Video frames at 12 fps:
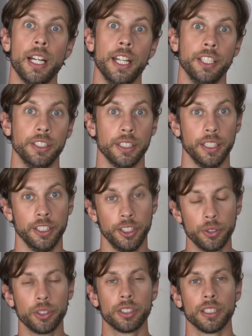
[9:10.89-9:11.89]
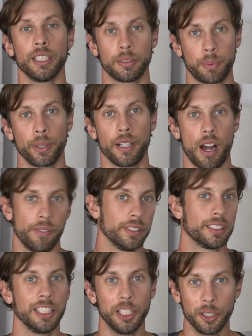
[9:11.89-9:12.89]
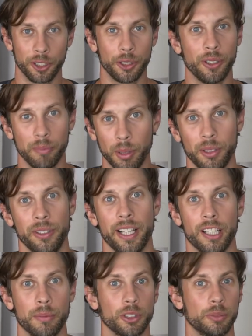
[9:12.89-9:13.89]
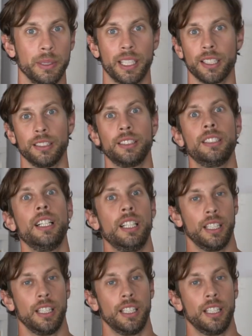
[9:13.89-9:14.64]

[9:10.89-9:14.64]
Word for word: And usually it's pretty obvious that you're doing balloon animals, because